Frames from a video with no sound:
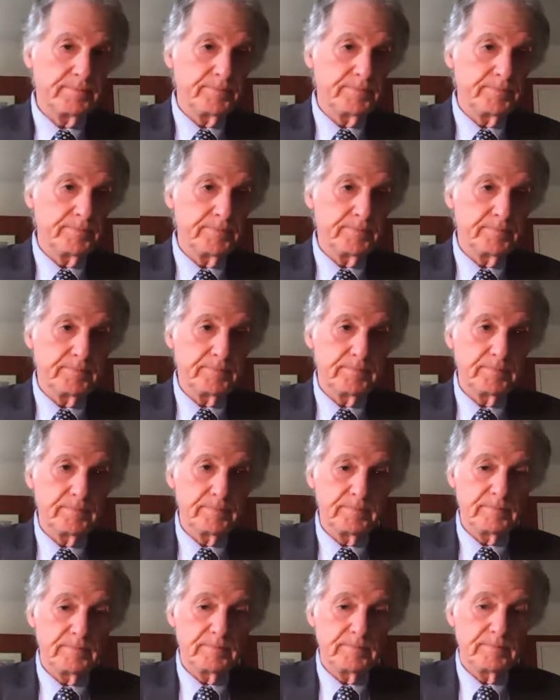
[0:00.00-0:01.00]

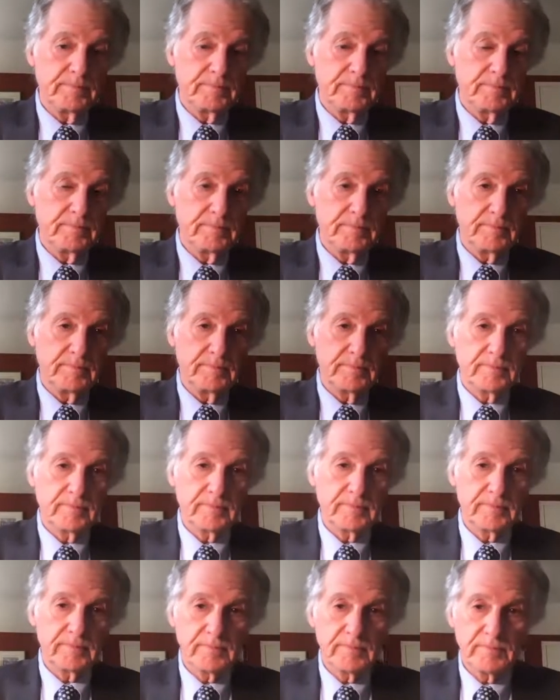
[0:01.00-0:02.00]

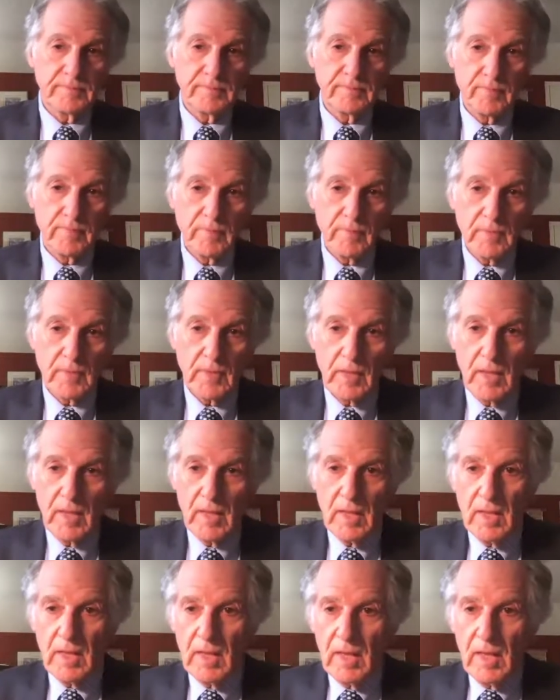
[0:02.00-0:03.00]

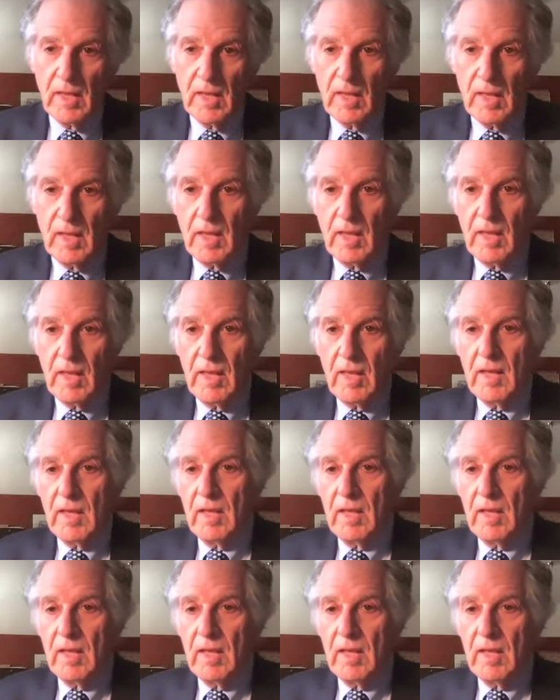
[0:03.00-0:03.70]
Nobody speaks.